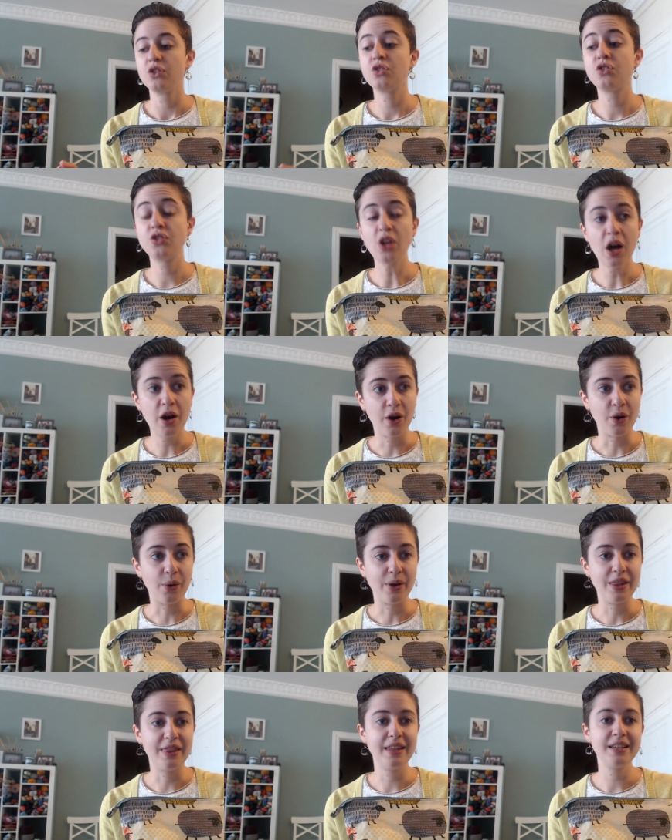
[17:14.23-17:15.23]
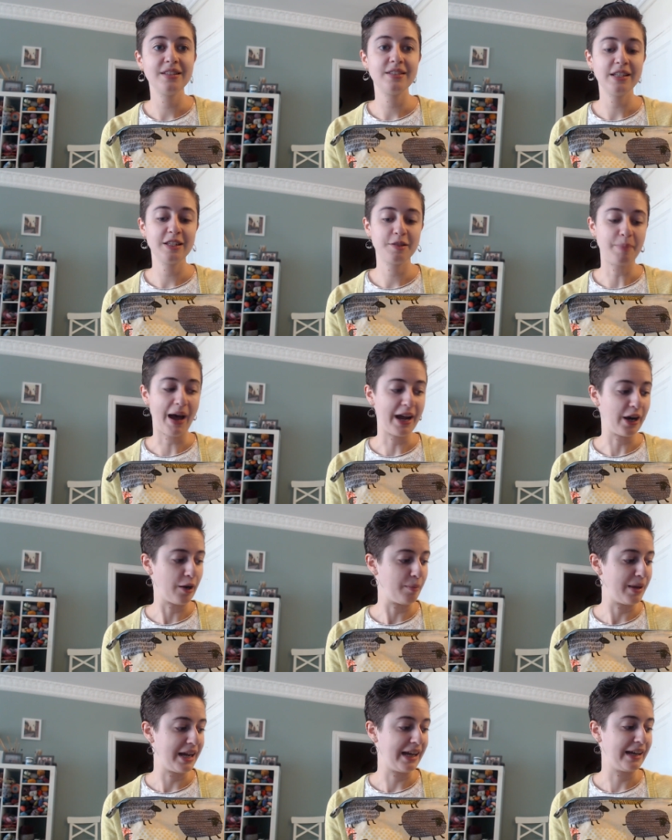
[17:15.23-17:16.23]
so this inspired
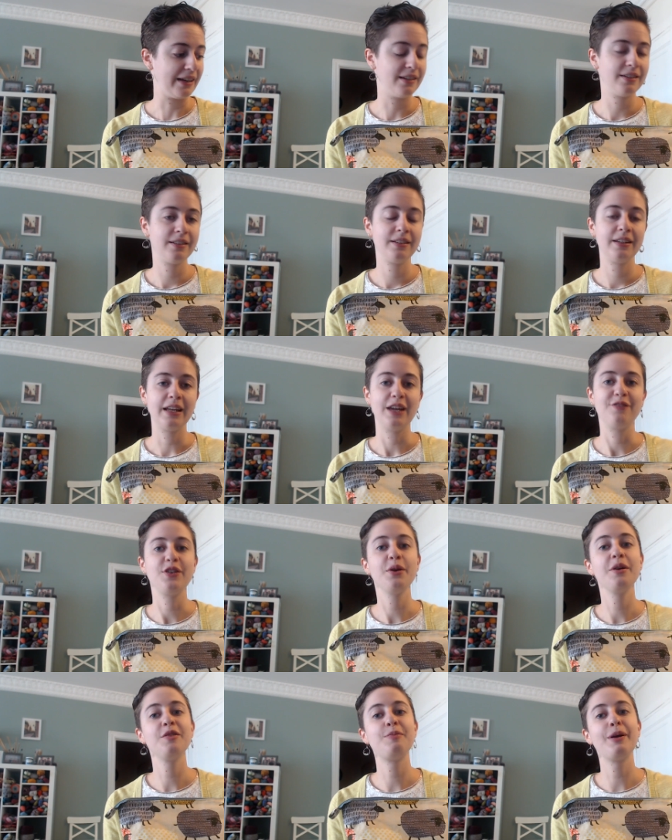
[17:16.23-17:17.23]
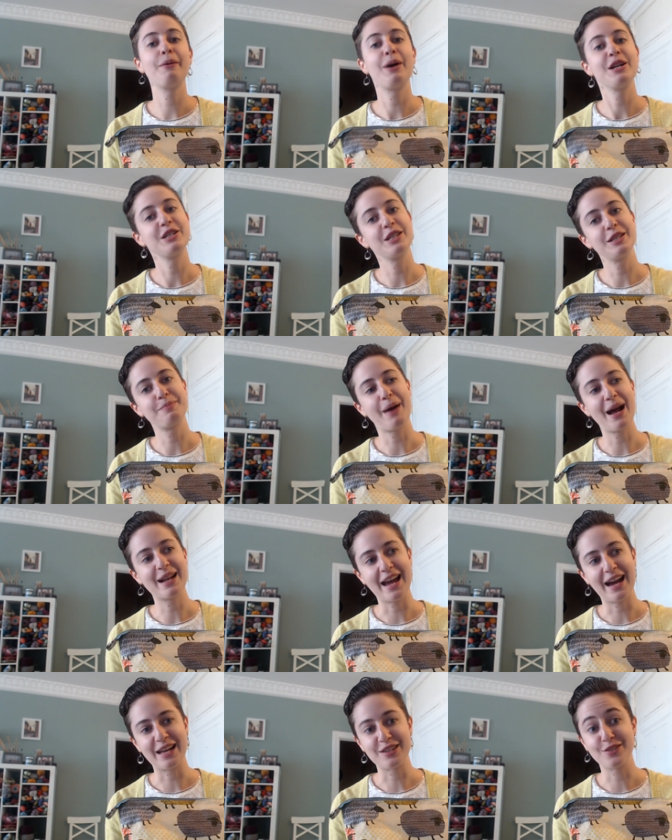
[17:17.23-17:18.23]
me. If you have been watching this
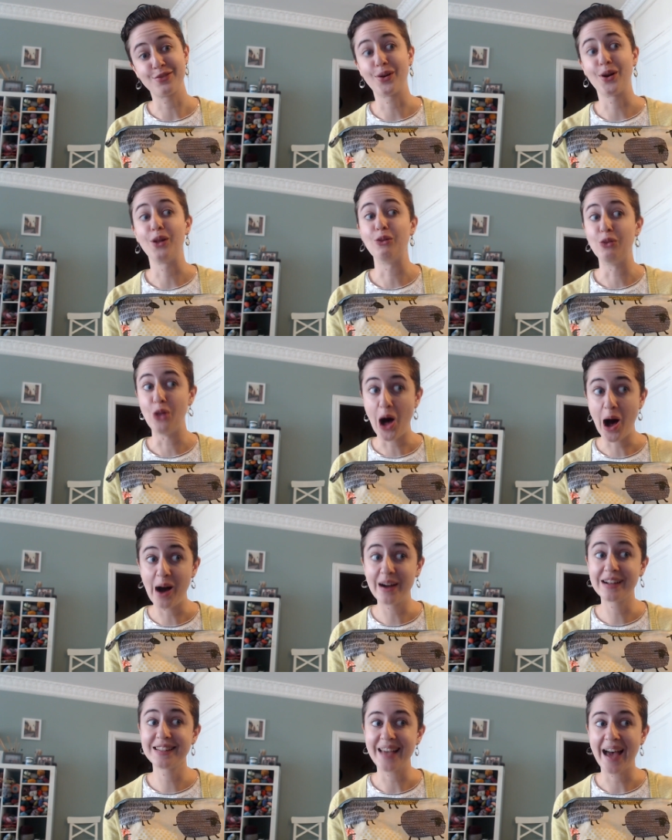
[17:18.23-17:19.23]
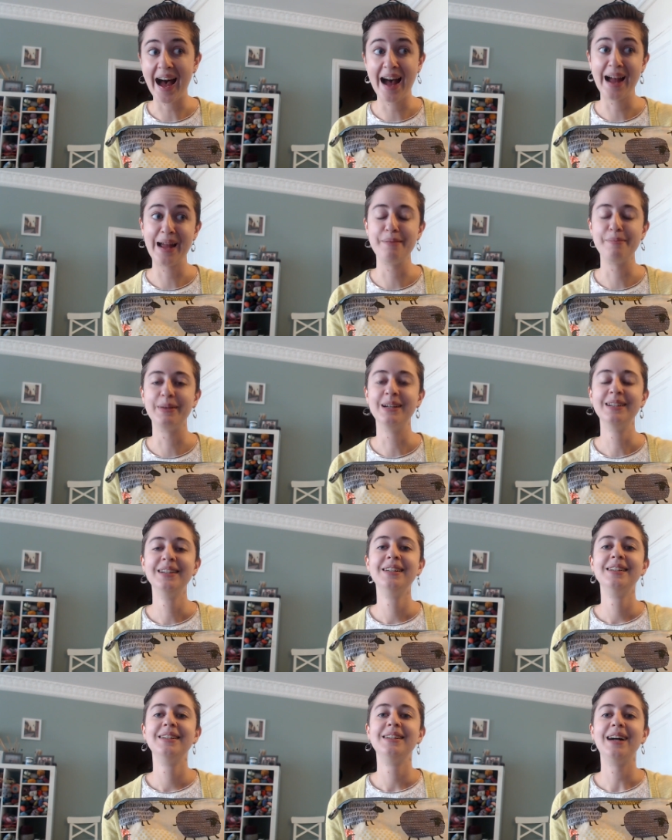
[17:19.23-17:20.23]
podcast for a long time,
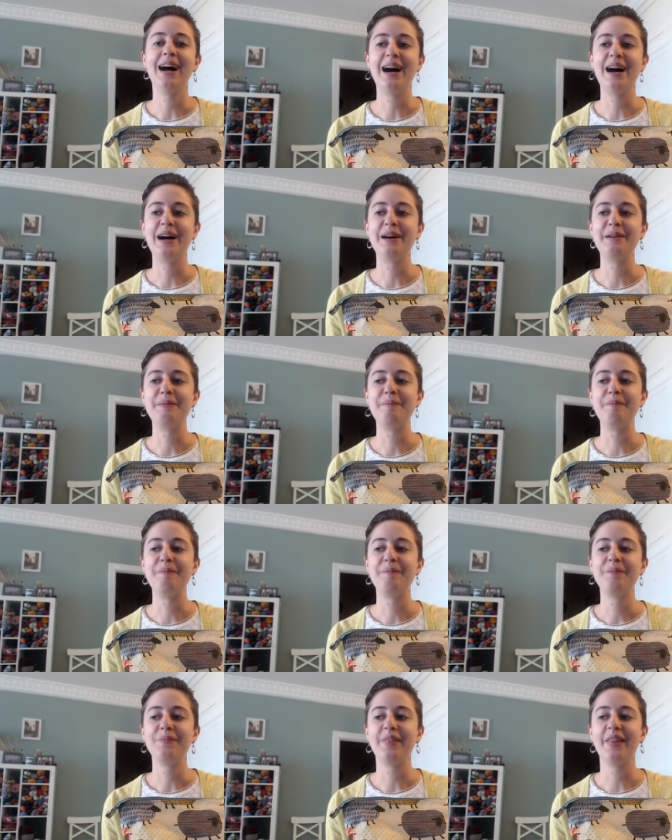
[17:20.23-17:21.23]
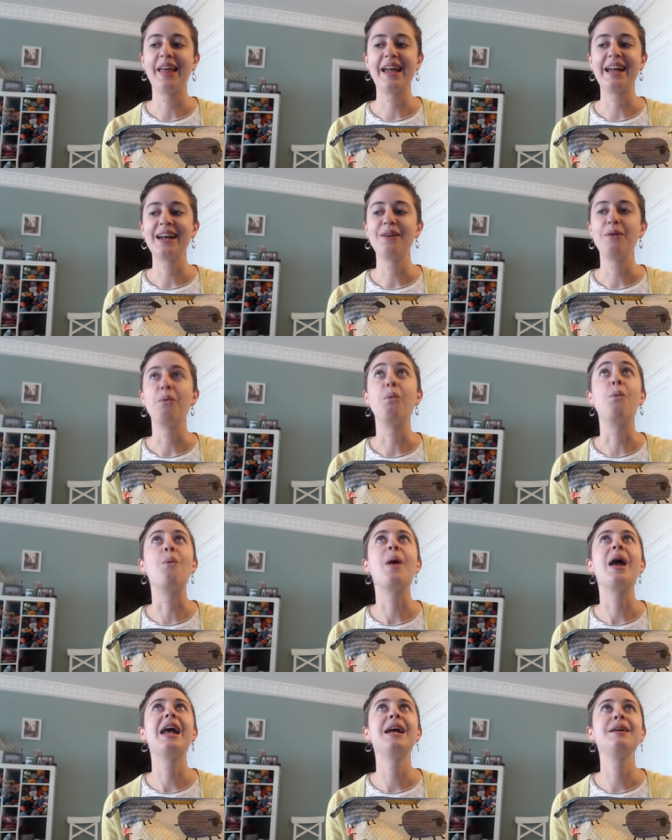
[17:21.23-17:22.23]
um, like
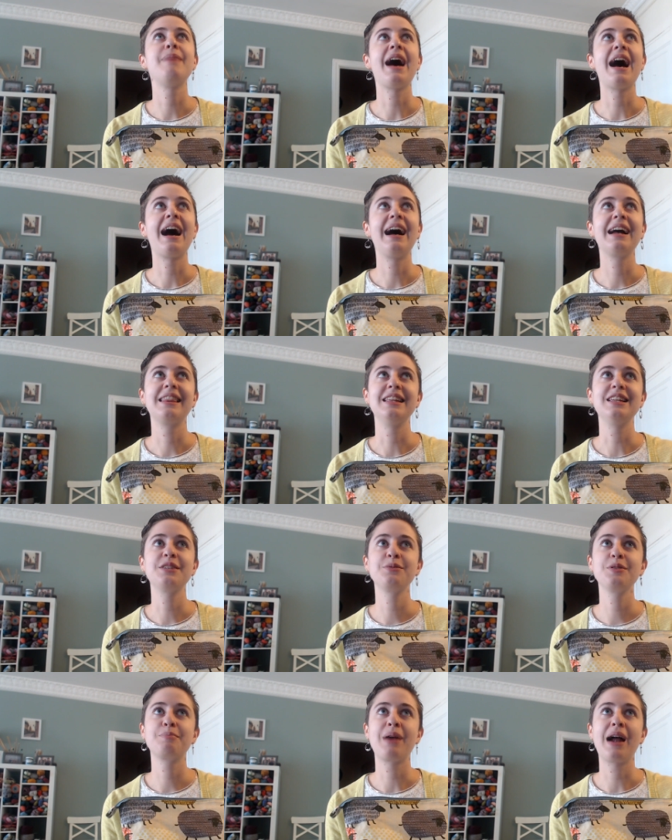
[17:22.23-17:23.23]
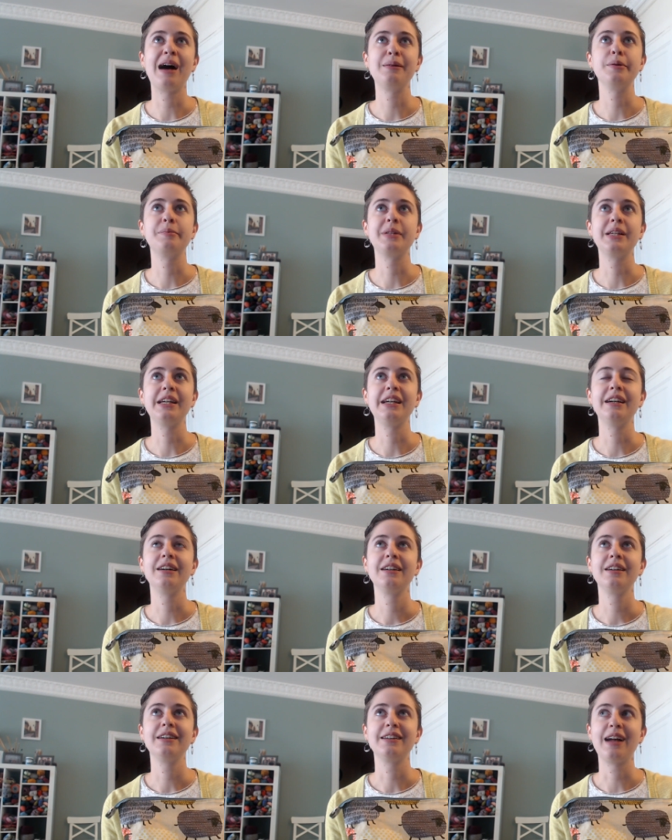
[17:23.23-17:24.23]
way back, this was probably,
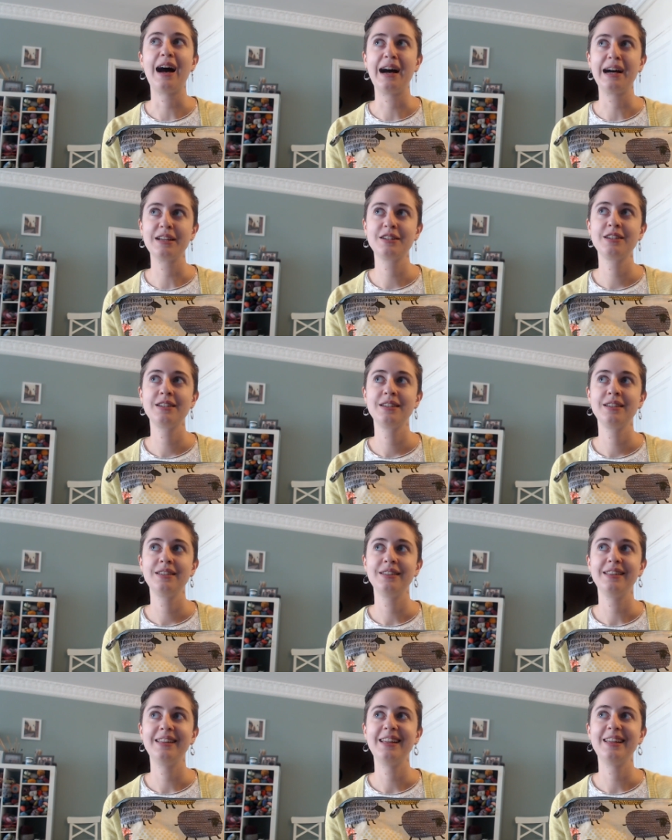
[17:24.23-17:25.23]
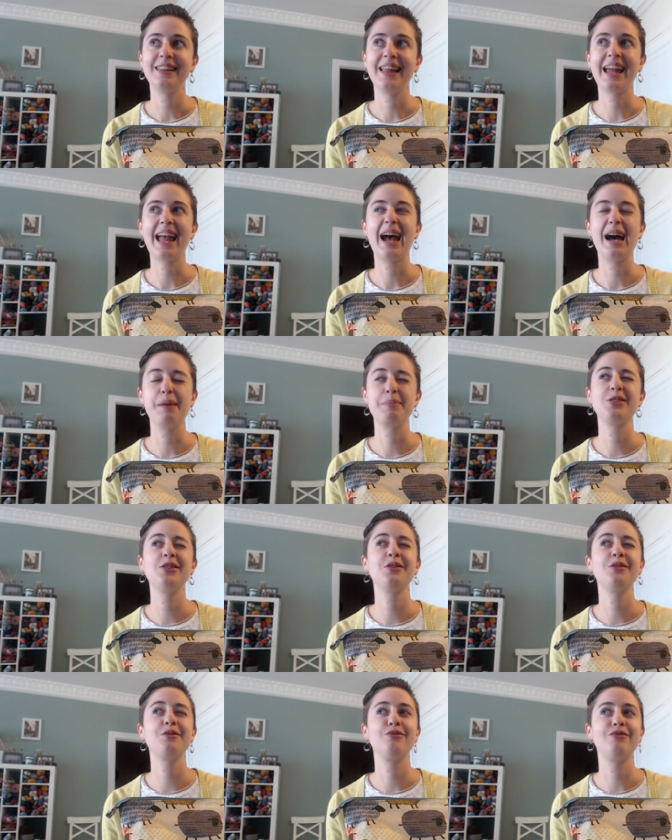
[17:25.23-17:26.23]
gosh, like
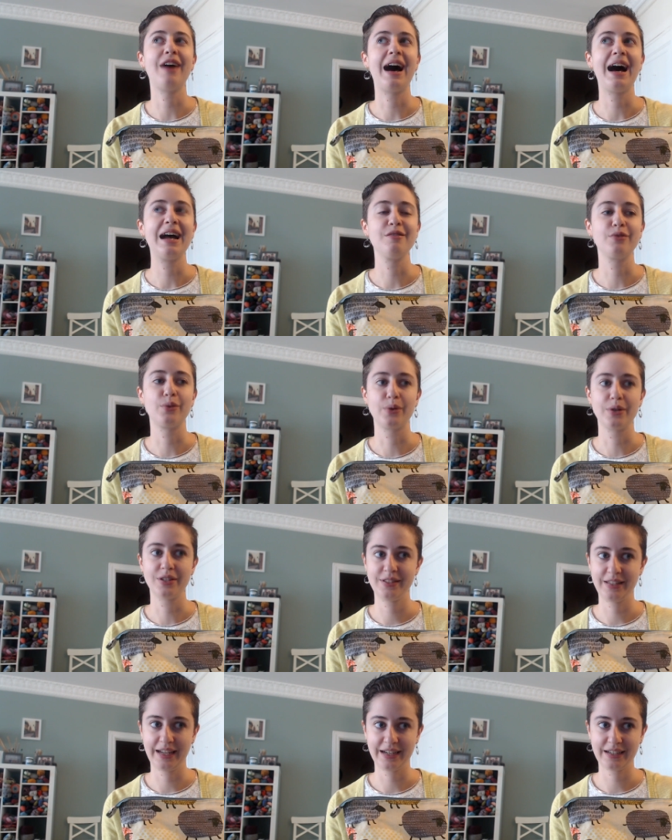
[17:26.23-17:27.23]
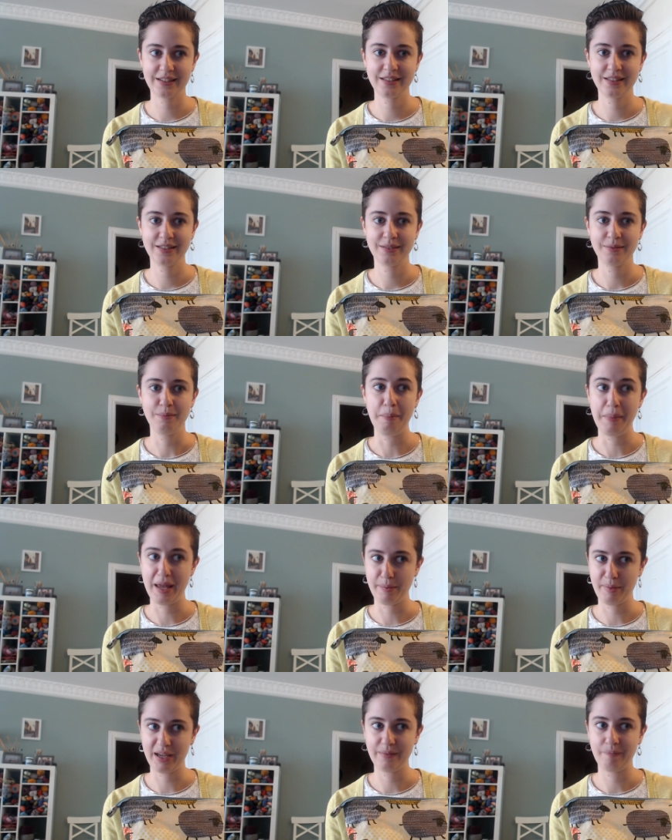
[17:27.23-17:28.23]
episode five or six,
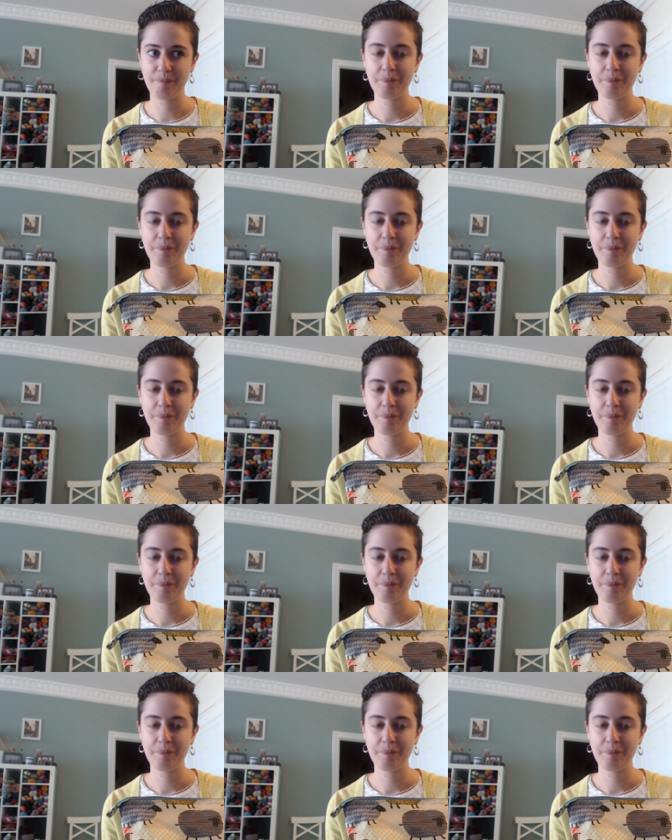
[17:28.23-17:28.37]
maybe.